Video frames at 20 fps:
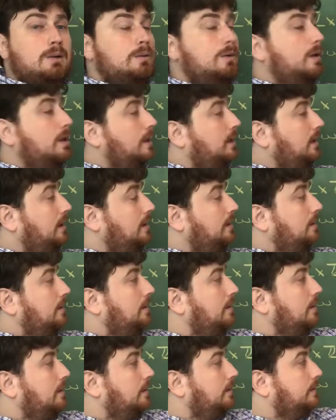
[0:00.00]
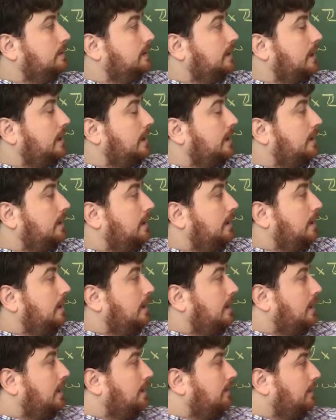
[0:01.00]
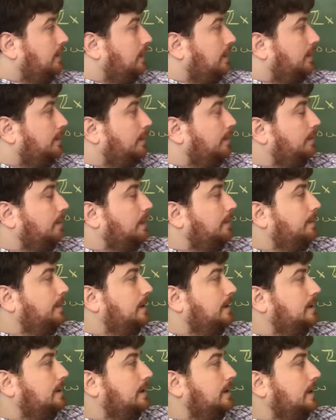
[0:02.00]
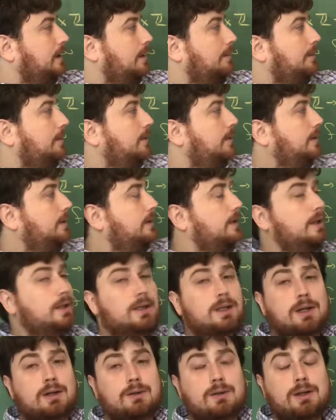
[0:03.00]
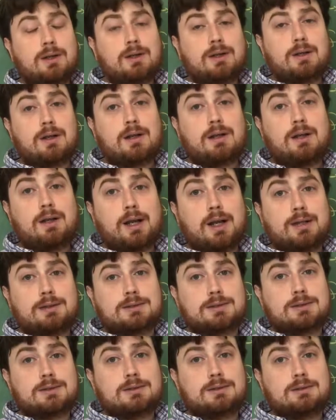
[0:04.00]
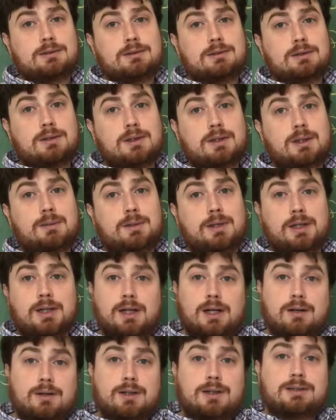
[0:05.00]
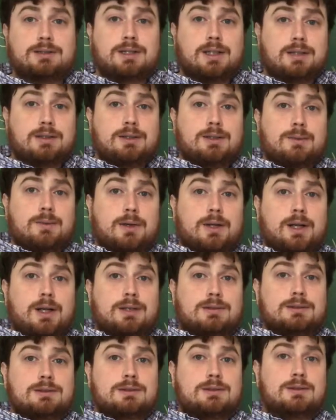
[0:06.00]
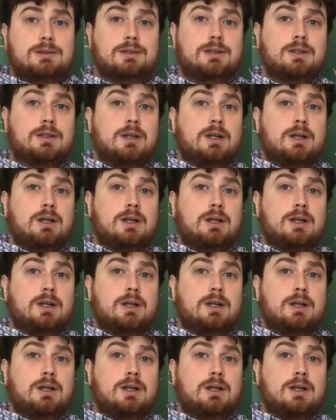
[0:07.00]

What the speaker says: What I need to know is that every time I map this in, I'm going to get out an answer, and I'm going to get out exactly one answer.